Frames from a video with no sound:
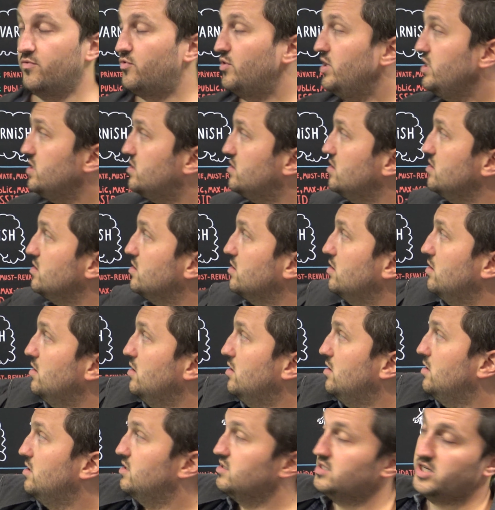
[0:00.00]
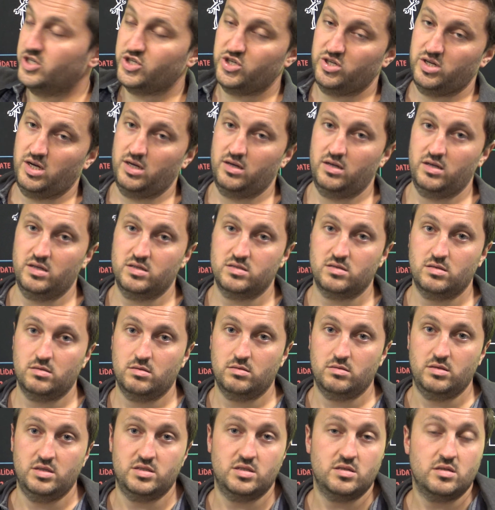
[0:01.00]
For instance, session IDs.
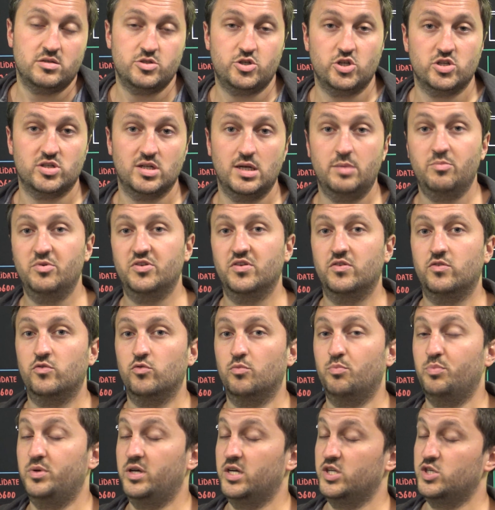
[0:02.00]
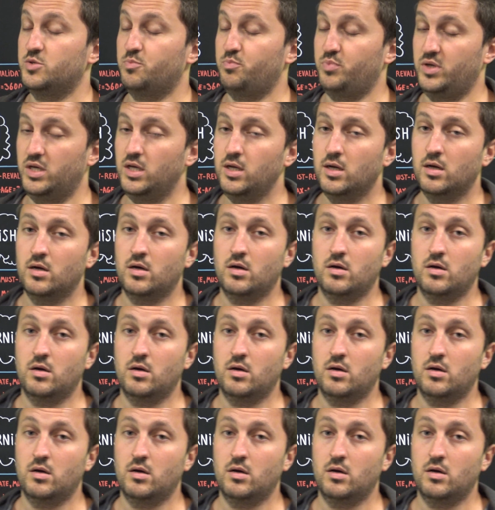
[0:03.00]
This isn't just limited to PHP.